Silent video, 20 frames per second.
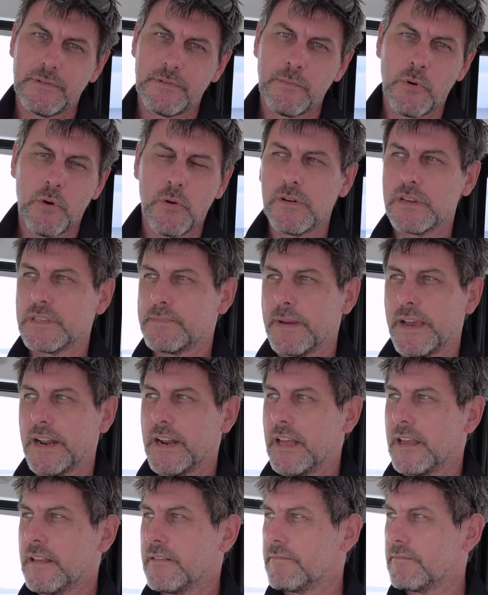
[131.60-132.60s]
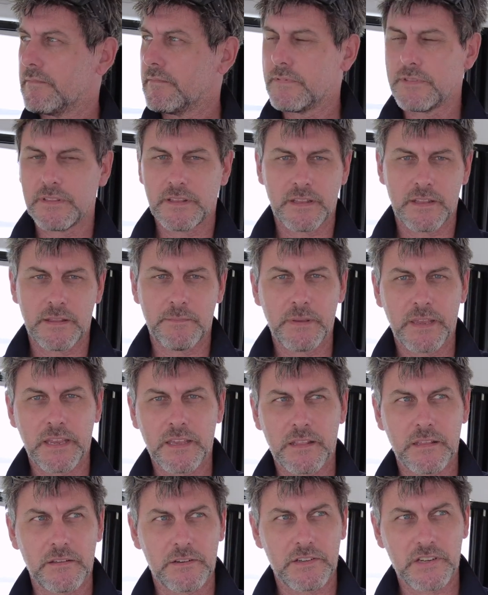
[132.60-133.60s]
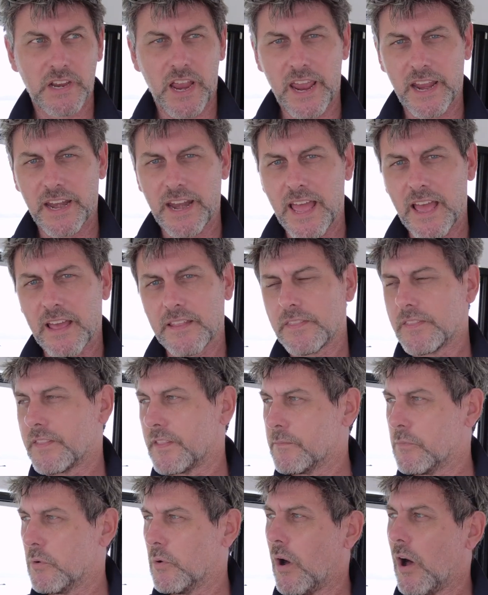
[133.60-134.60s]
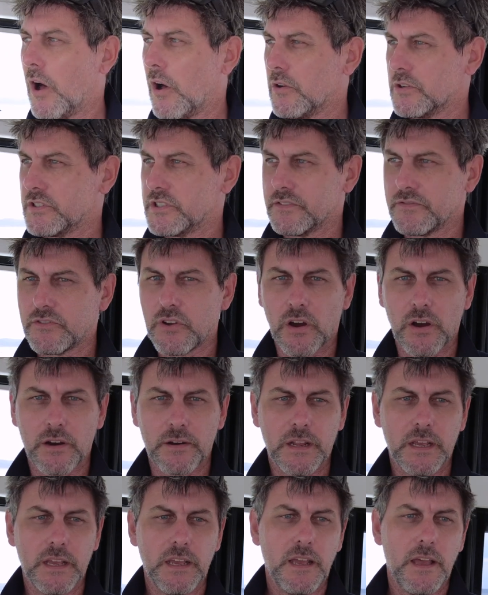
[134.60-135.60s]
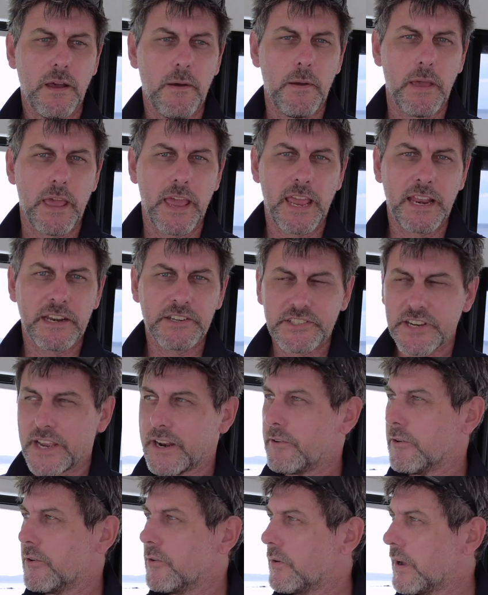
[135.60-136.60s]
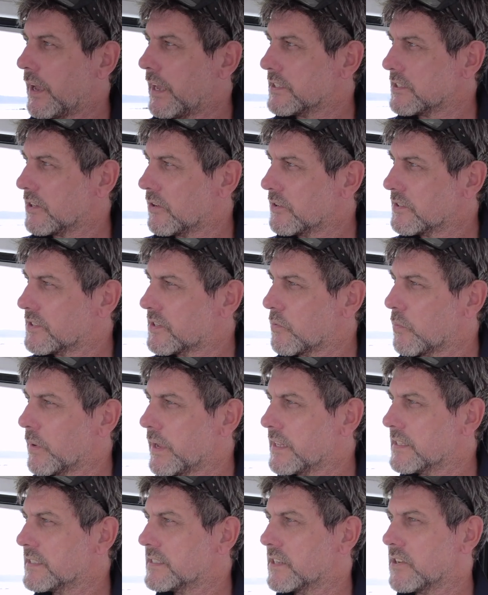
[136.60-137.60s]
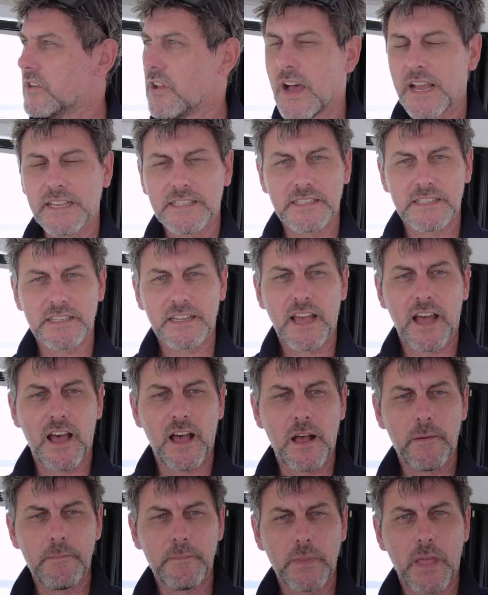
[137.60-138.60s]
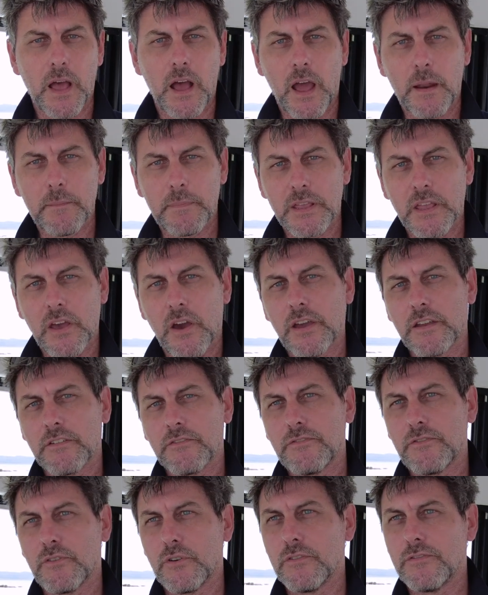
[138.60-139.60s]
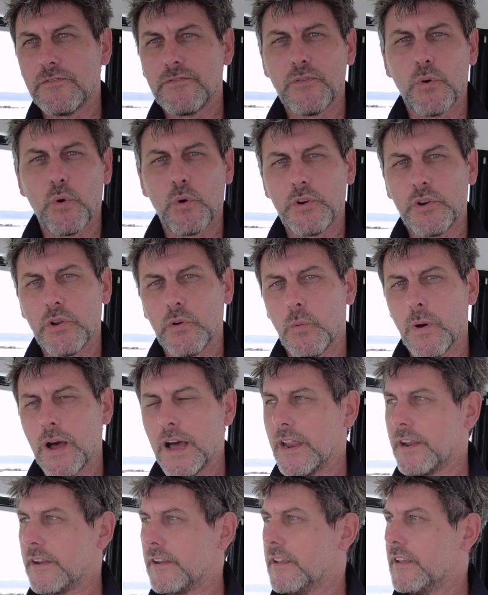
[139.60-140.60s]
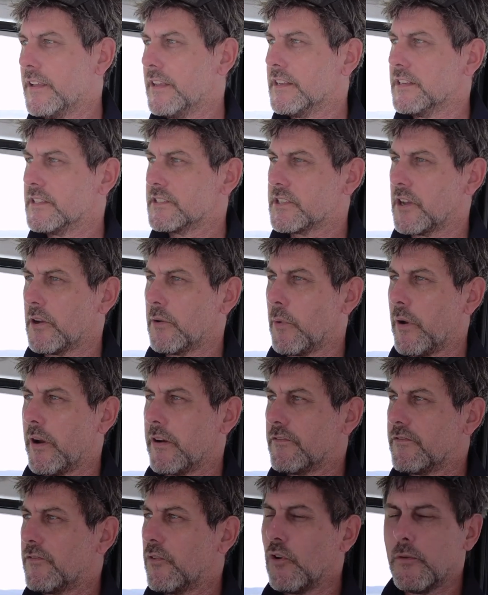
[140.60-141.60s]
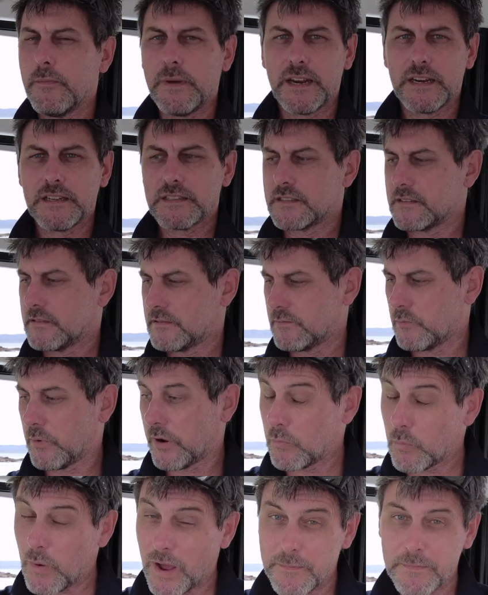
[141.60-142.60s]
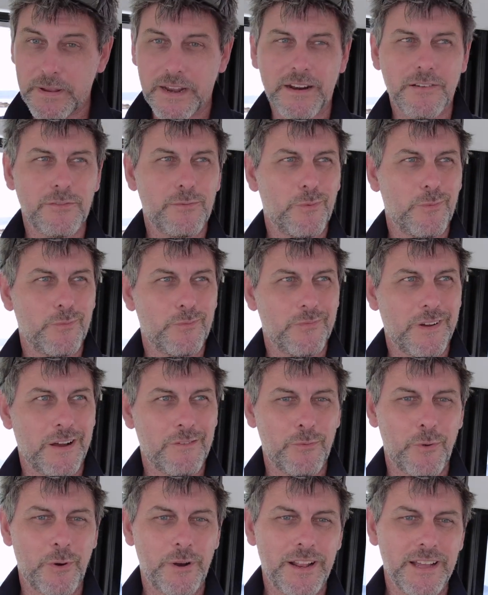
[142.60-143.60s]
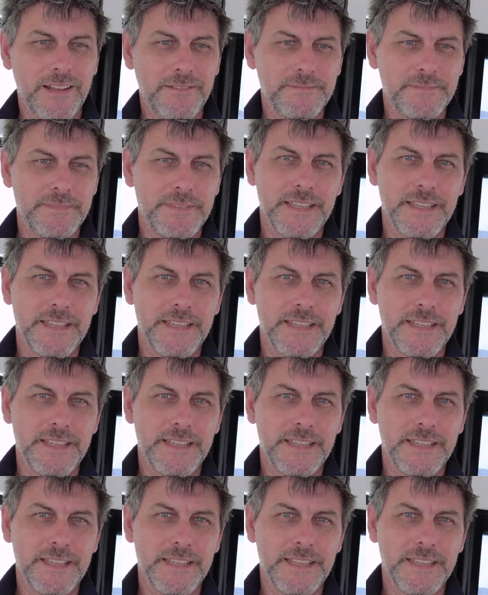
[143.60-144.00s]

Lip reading: more is better. The bigger the chain out, the more hold you've got. In general, as long as the winds are nice and calm, I'd be going for a 4-to-1. So we're in 1 meter of water,